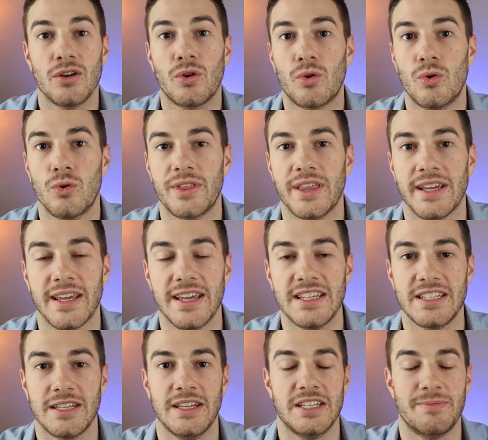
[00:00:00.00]
Cool thing
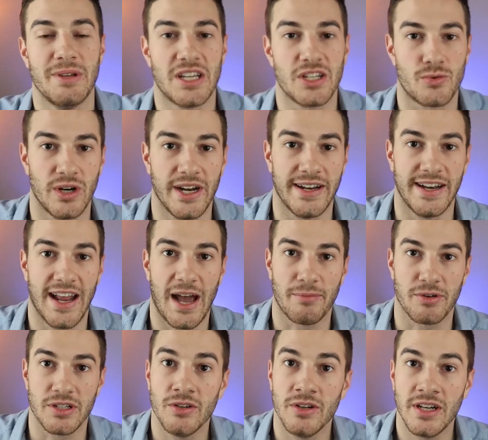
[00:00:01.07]
is, is because we're in an
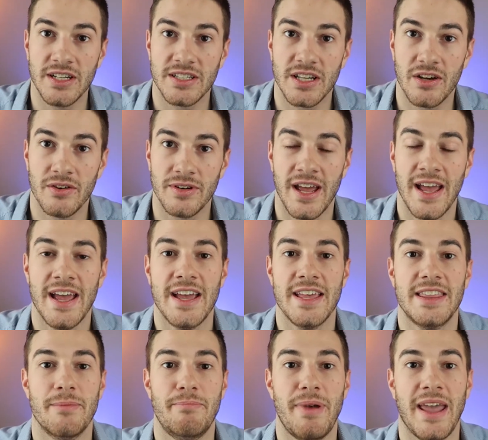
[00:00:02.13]
opportunity zone,
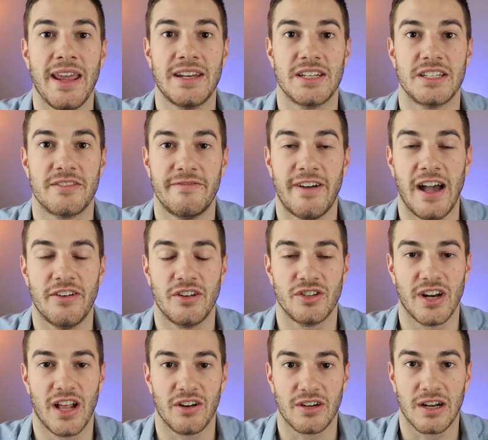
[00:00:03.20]
the bank does five hundred
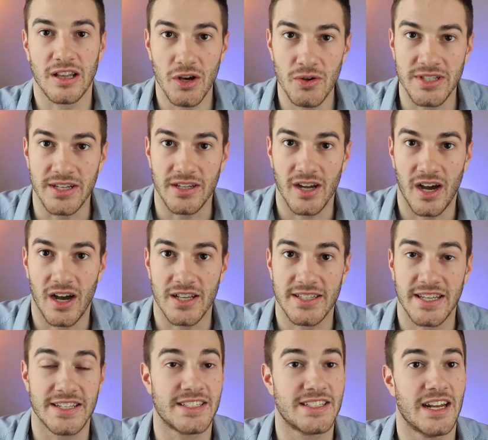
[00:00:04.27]
dollar closing
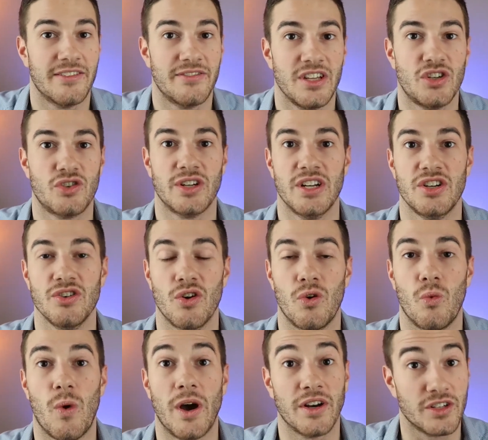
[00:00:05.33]
costs instead of the
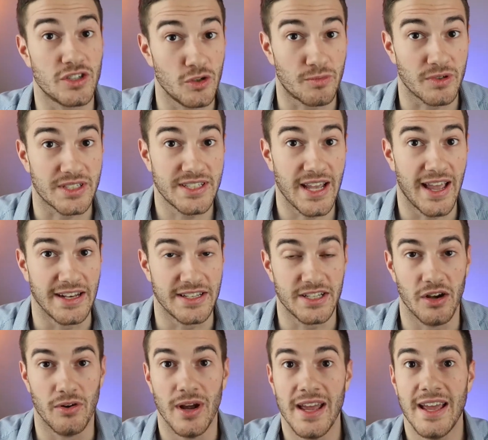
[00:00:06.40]
traditional one or two percent.
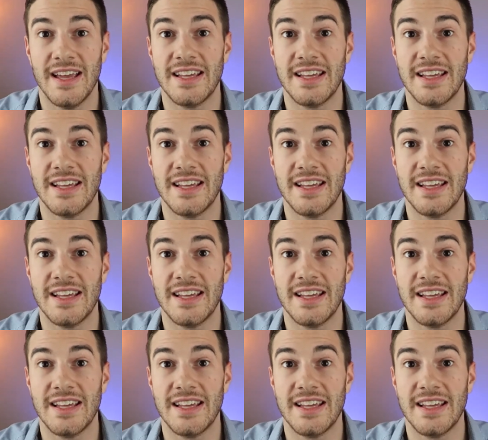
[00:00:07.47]
So